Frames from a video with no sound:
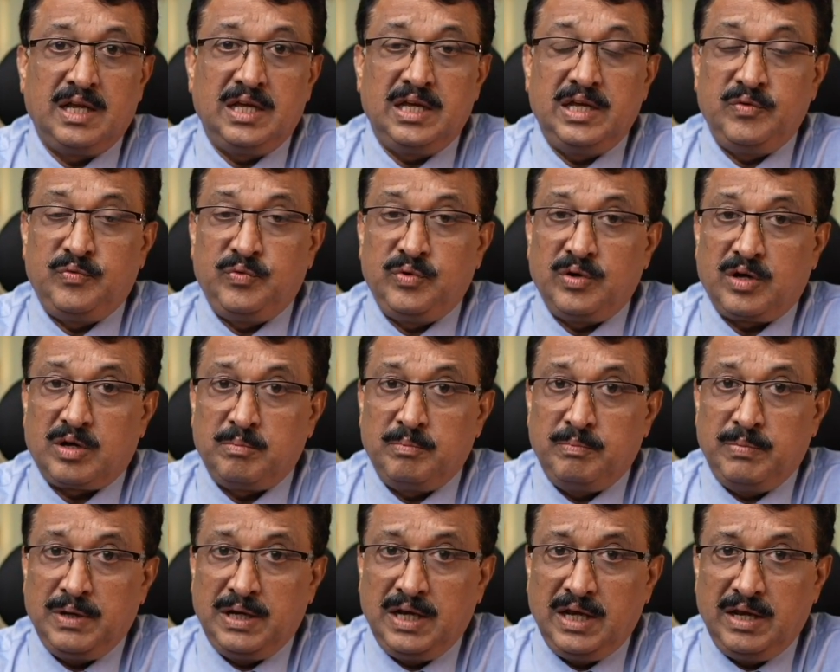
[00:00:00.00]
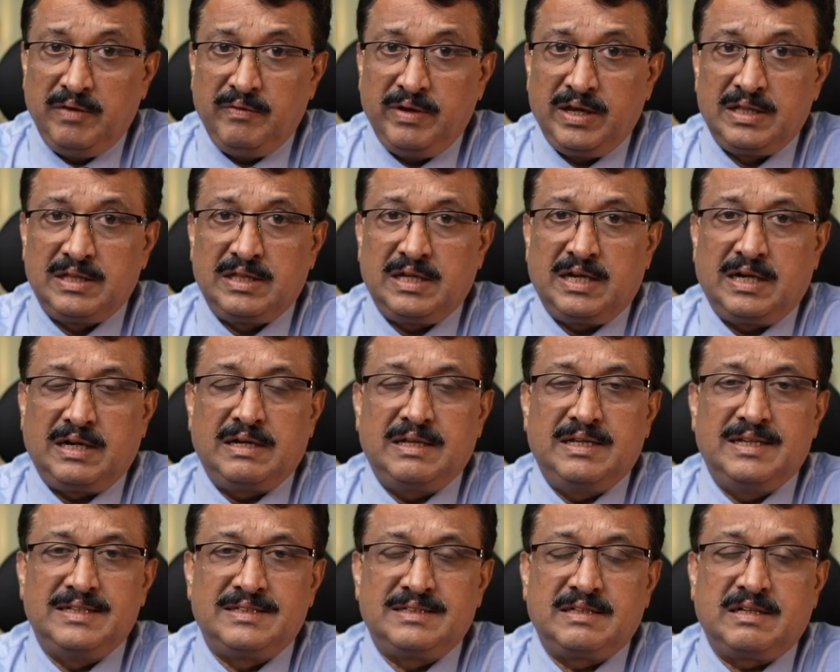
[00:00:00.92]
If you are believing
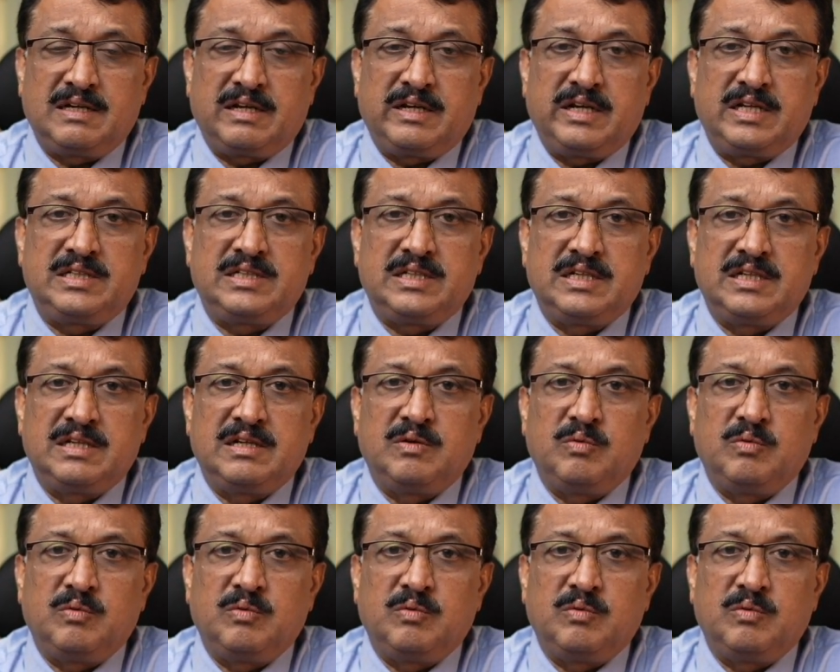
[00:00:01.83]
that this correction